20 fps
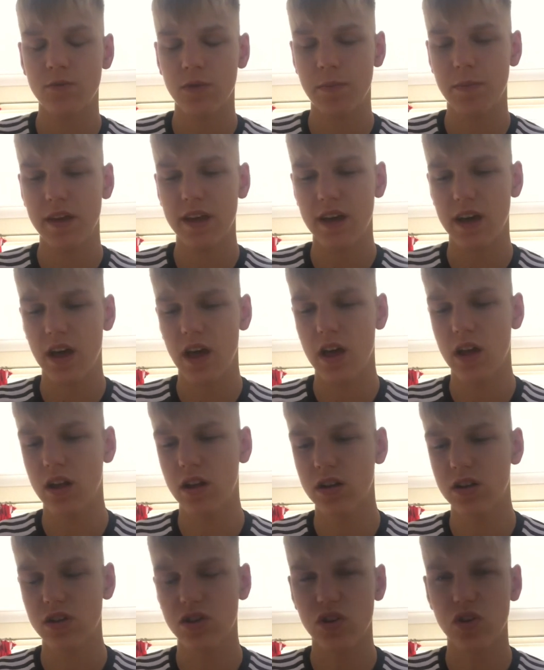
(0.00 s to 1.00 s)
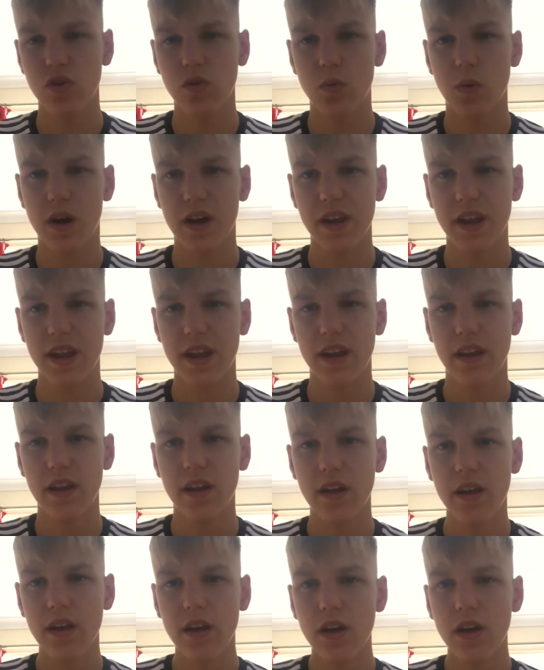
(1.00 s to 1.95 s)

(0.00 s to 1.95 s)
We beat Hull 2-1